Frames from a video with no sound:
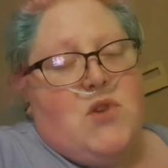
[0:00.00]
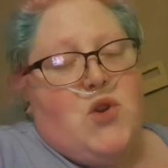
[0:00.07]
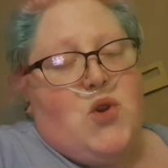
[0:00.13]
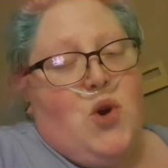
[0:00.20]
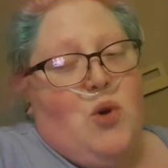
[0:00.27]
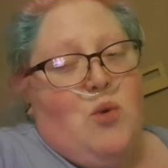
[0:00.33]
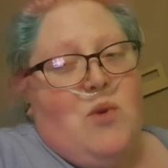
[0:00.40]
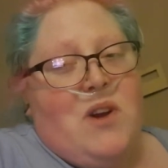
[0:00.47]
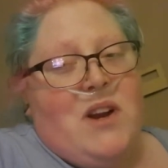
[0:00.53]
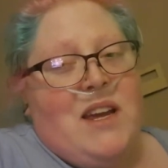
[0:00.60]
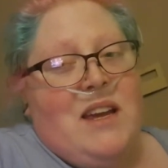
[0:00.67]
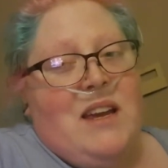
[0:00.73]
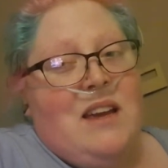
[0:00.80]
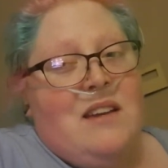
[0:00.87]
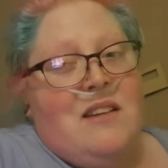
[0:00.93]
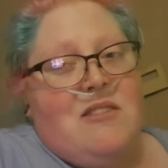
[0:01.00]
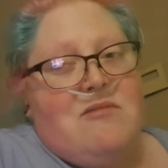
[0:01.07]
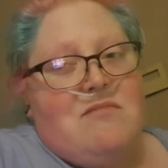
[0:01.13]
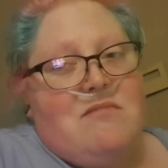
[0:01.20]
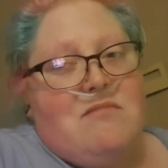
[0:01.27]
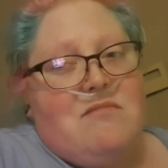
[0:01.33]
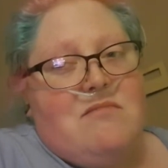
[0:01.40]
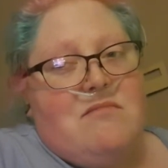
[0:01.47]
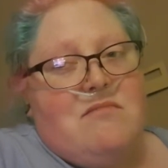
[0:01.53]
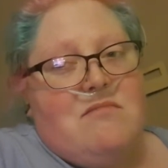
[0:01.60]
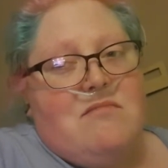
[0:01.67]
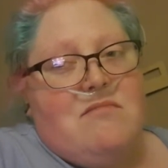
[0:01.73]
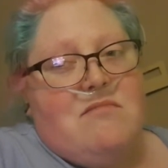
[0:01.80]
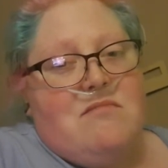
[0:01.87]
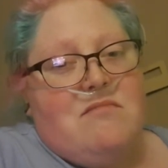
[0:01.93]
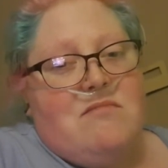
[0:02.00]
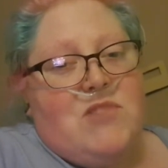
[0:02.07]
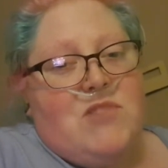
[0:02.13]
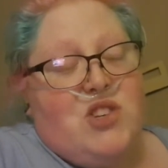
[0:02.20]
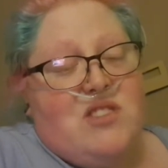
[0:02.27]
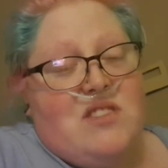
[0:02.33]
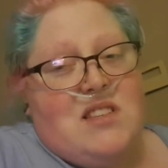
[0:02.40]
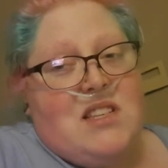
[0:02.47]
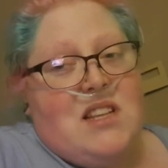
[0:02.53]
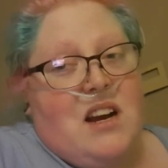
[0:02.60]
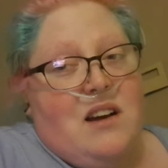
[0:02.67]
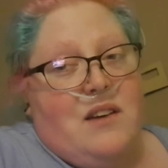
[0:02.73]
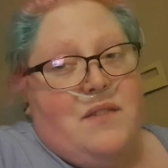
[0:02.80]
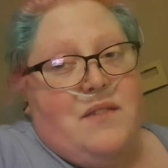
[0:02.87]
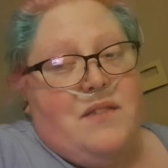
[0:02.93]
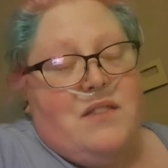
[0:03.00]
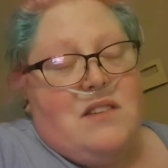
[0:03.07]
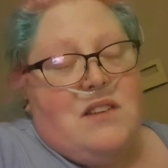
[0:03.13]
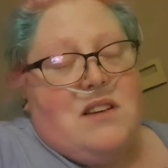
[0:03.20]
not want to eat good stuff.